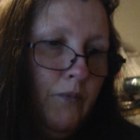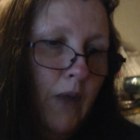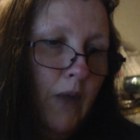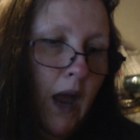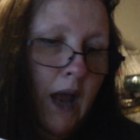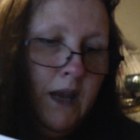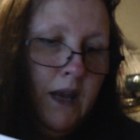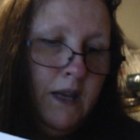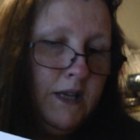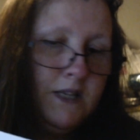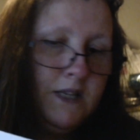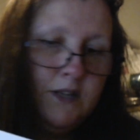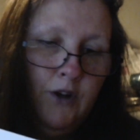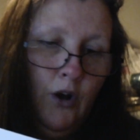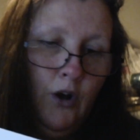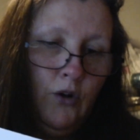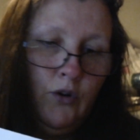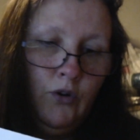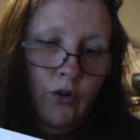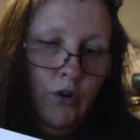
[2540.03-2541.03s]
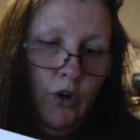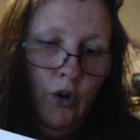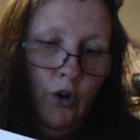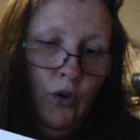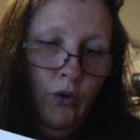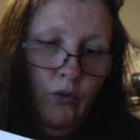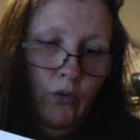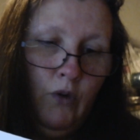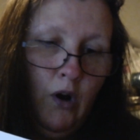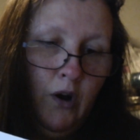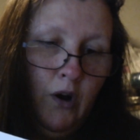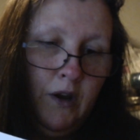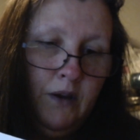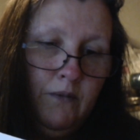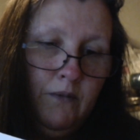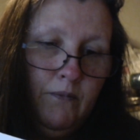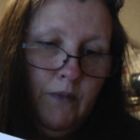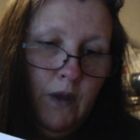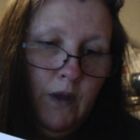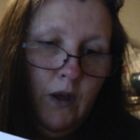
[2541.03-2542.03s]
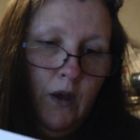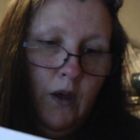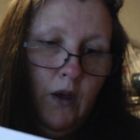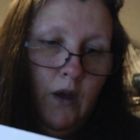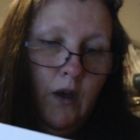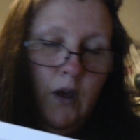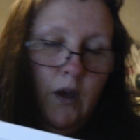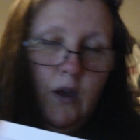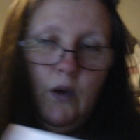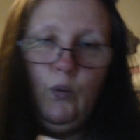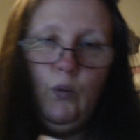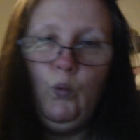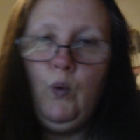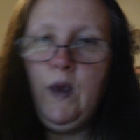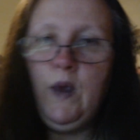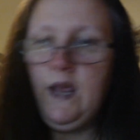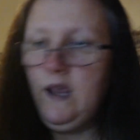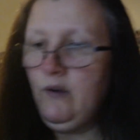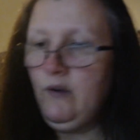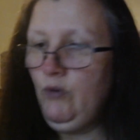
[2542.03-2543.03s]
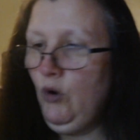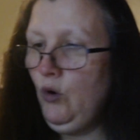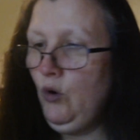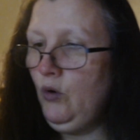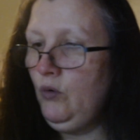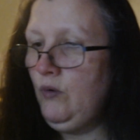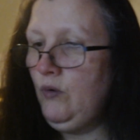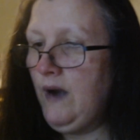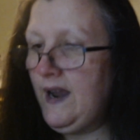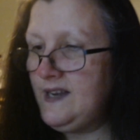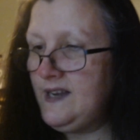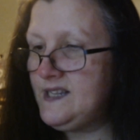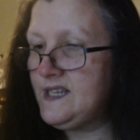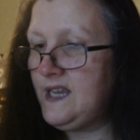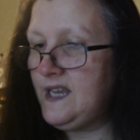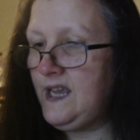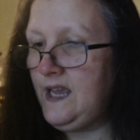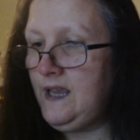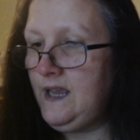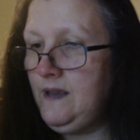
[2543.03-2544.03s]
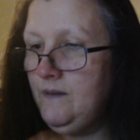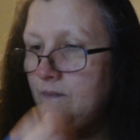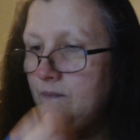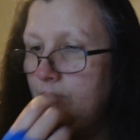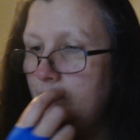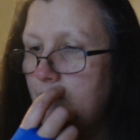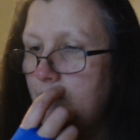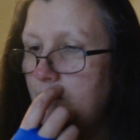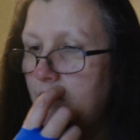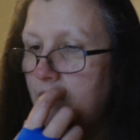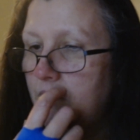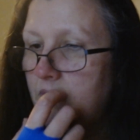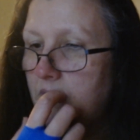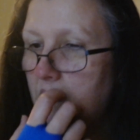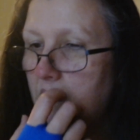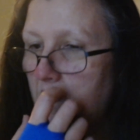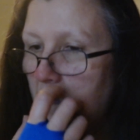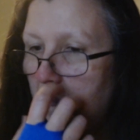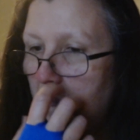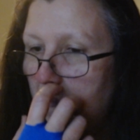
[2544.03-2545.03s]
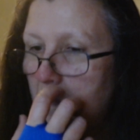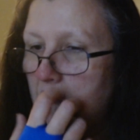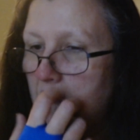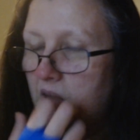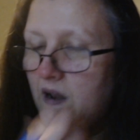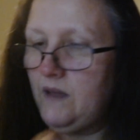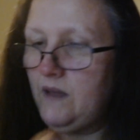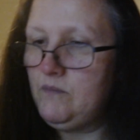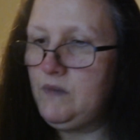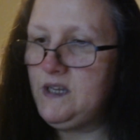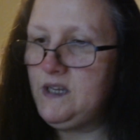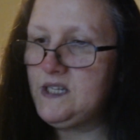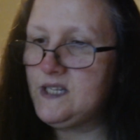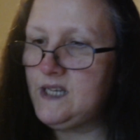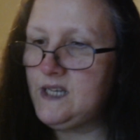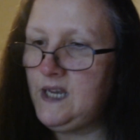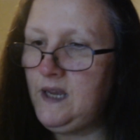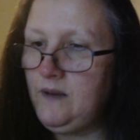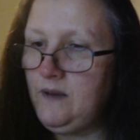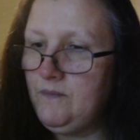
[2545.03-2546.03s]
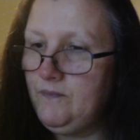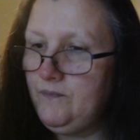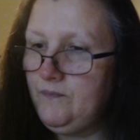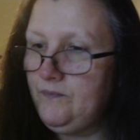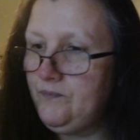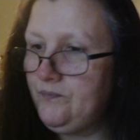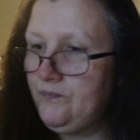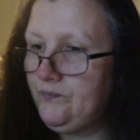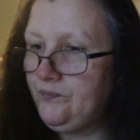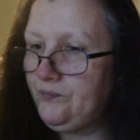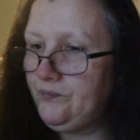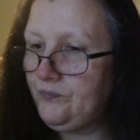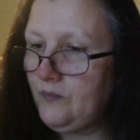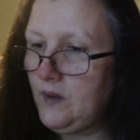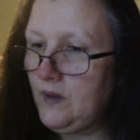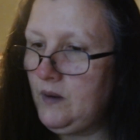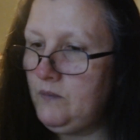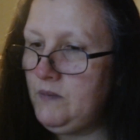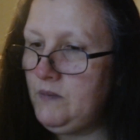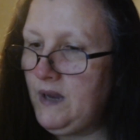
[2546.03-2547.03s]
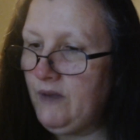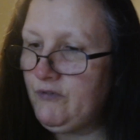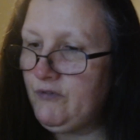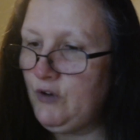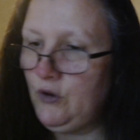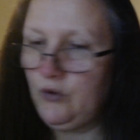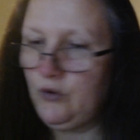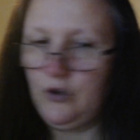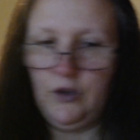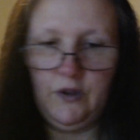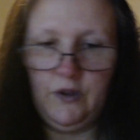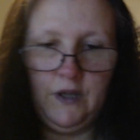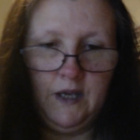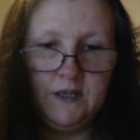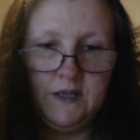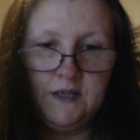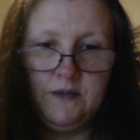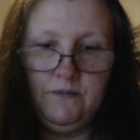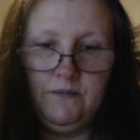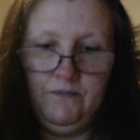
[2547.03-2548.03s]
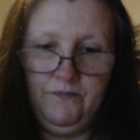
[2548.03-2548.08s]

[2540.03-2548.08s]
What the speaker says: and it's not going to look right. We're already, let me see, let me have a look at this.